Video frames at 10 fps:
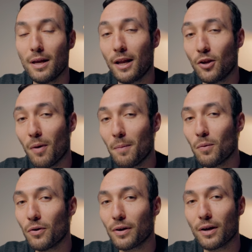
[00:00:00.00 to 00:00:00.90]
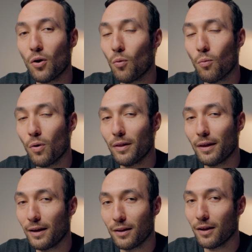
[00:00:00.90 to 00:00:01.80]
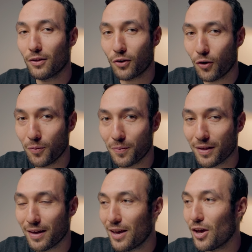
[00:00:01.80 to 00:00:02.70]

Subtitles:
Now you might be wondering, what the hell are scopes?